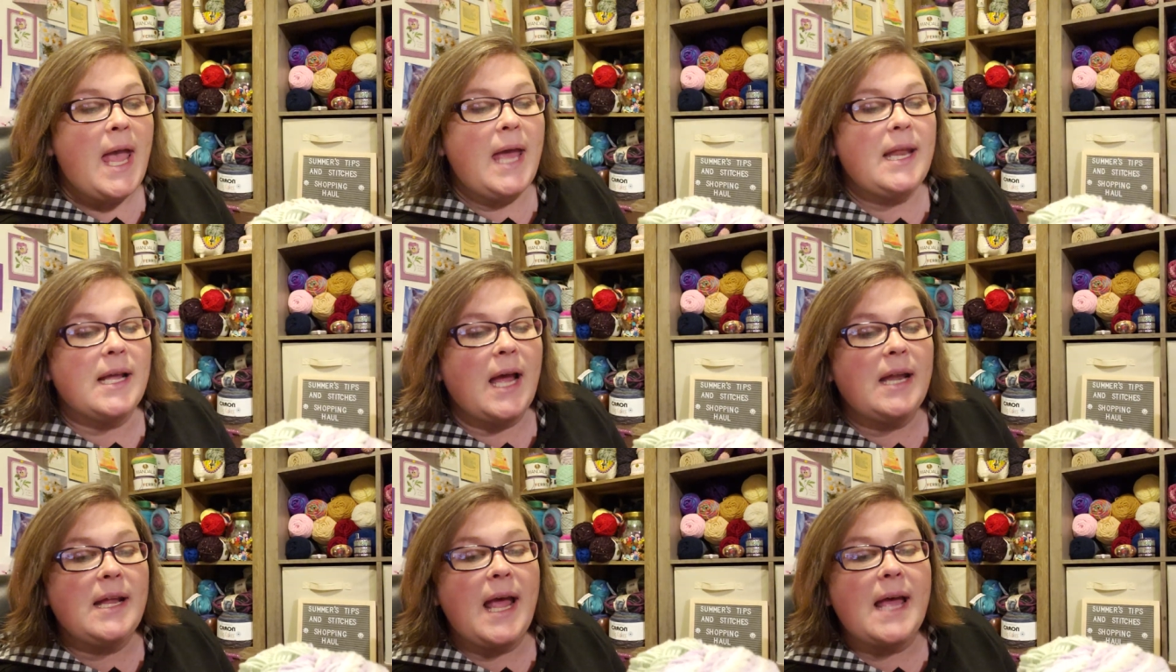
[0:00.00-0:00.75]
And it
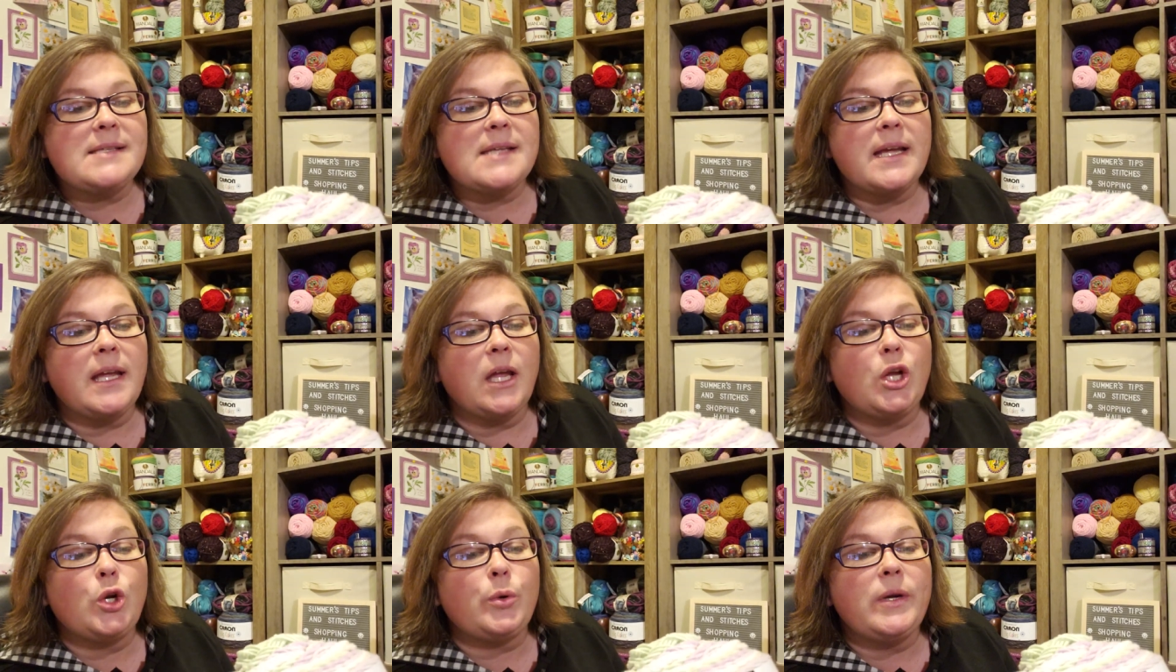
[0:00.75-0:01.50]
kind of has like a
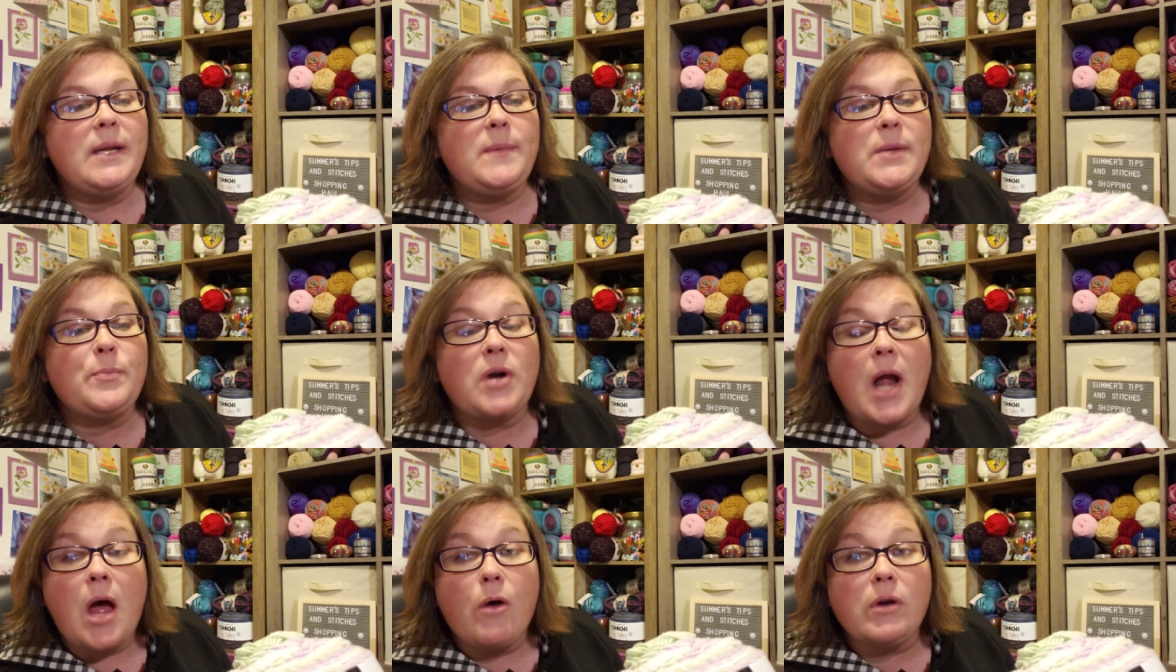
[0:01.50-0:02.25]
creamy
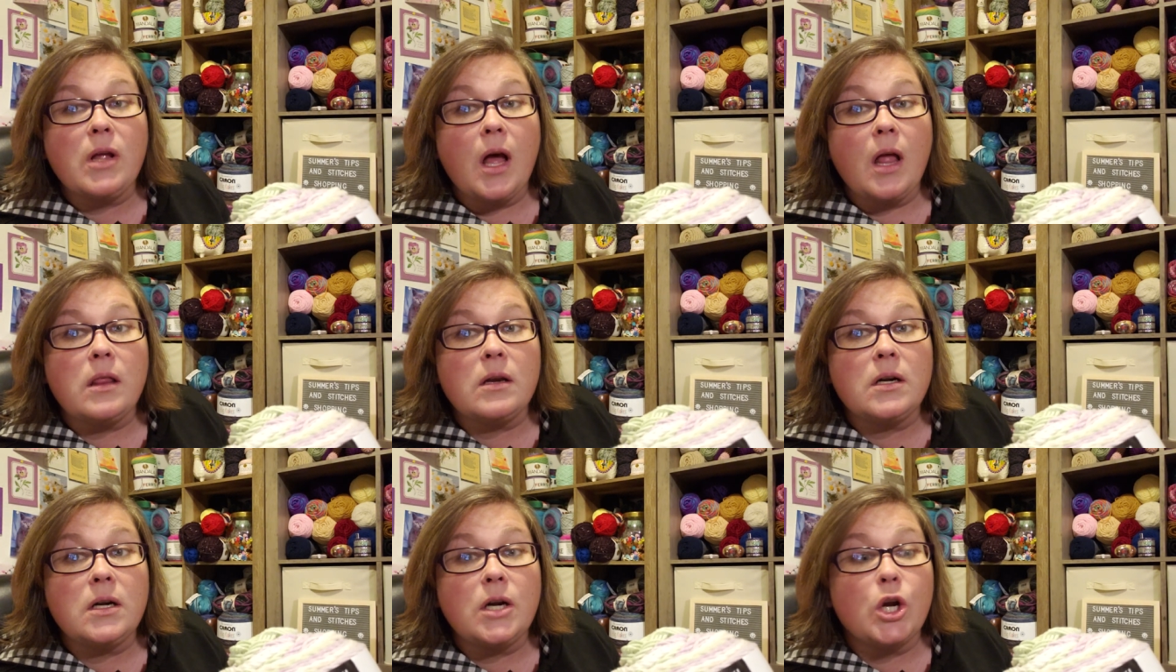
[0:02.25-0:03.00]
brown
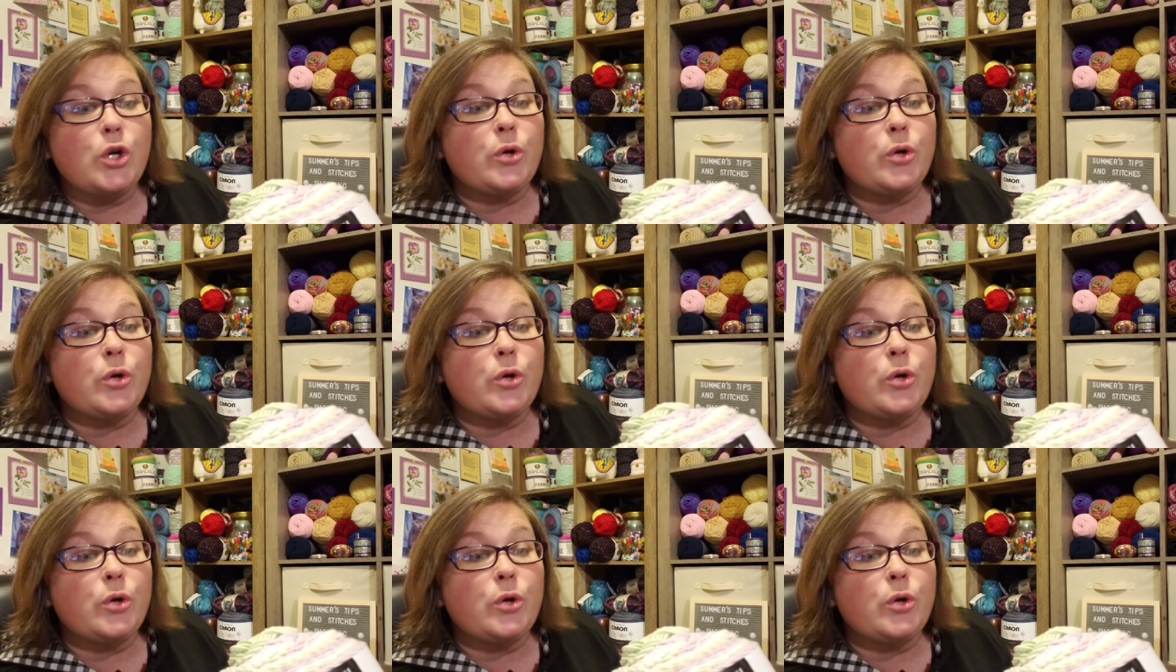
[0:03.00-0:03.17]
color, a